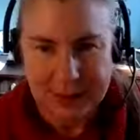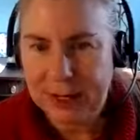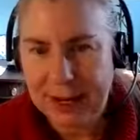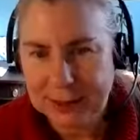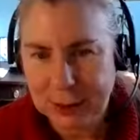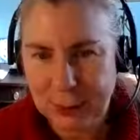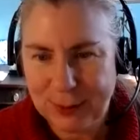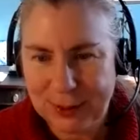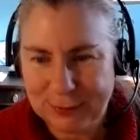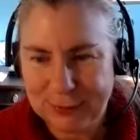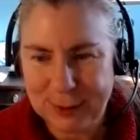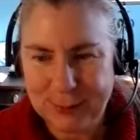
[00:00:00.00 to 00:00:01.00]
I'm going to ask you
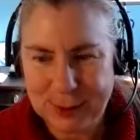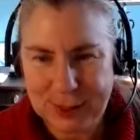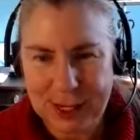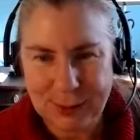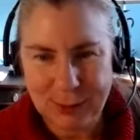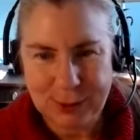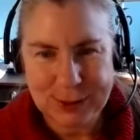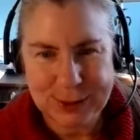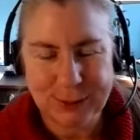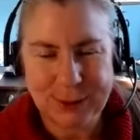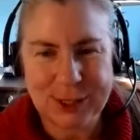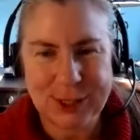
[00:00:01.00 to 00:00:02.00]
about the flip side. What are
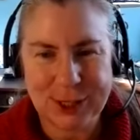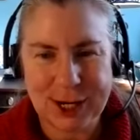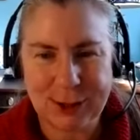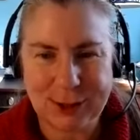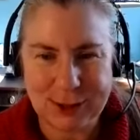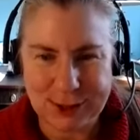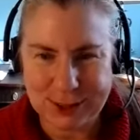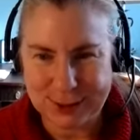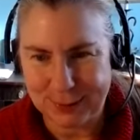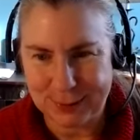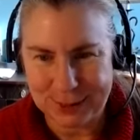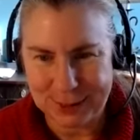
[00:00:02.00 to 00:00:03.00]
some of the
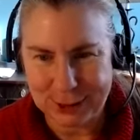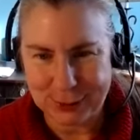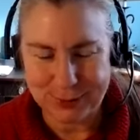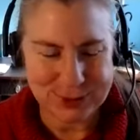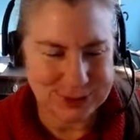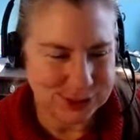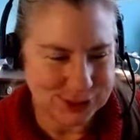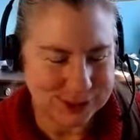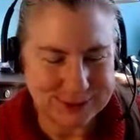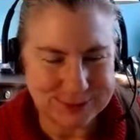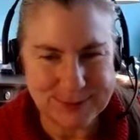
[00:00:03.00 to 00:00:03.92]
challenges of being in your position?